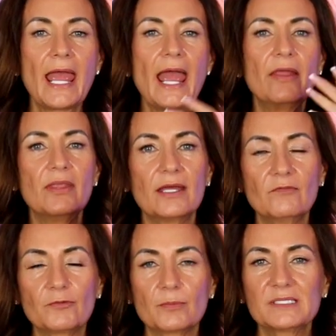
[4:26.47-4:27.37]
And then
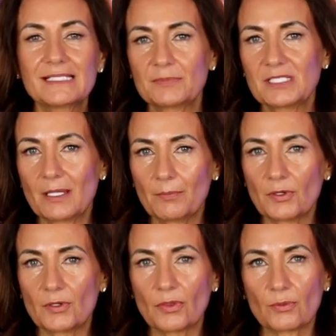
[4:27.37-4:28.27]
from
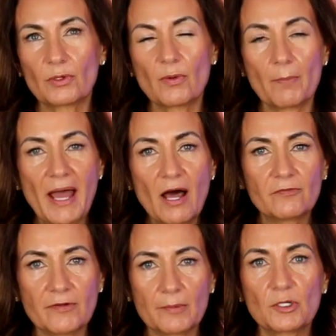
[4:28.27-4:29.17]
September through about
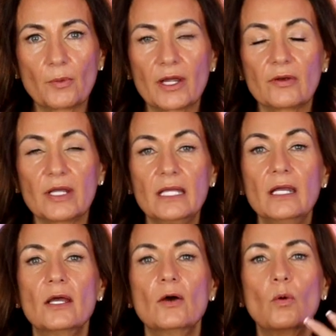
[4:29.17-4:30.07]
February,
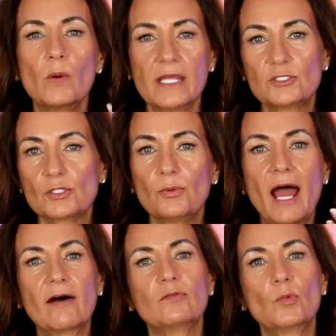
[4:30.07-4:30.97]
we do
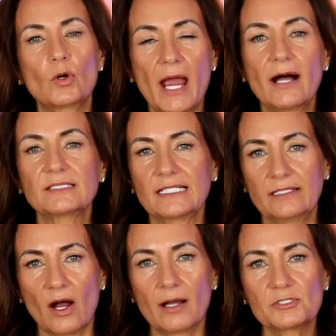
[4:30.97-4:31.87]
have more housing
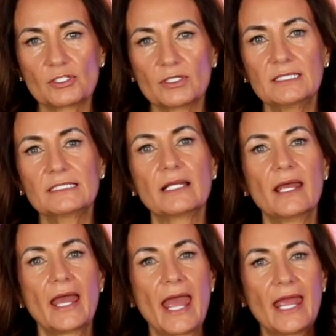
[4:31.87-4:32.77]
options.
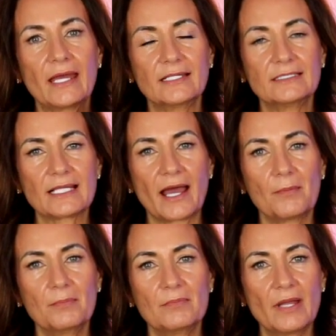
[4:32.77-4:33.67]
And,
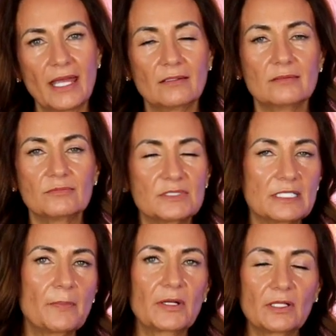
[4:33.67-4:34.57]
um, and
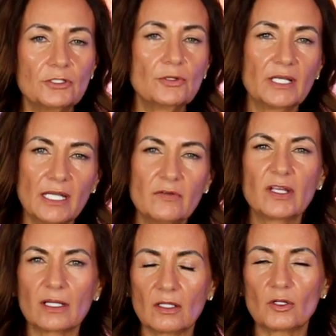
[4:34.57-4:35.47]
typically you can even
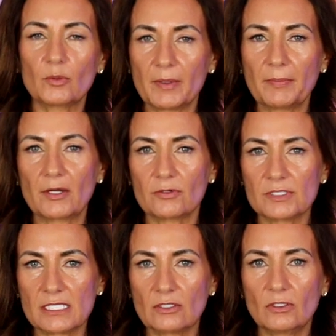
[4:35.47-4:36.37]
get a little bit better
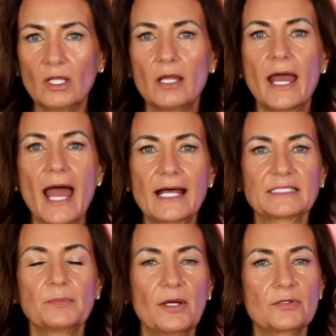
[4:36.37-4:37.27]
deal as
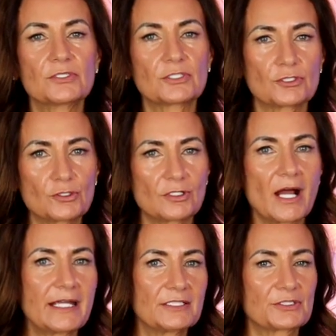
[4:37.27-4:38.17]
opposed to
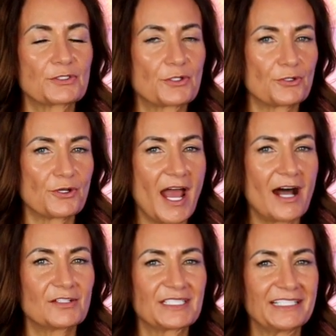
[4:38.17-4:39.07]
trying to secure your
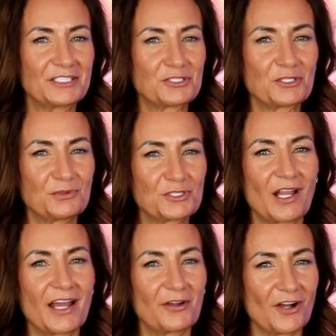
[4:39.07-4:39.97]
housing in June,
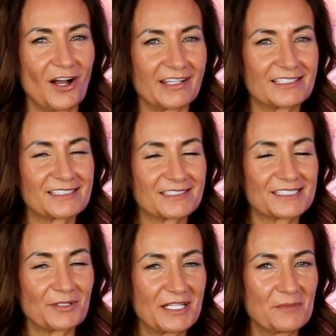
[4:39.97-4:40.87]
July, or August.
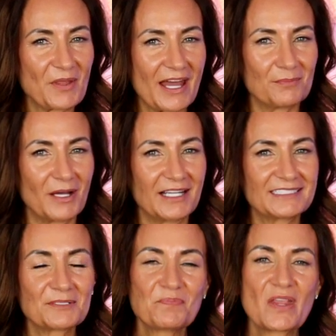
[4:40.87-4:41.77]
So keep that in mind.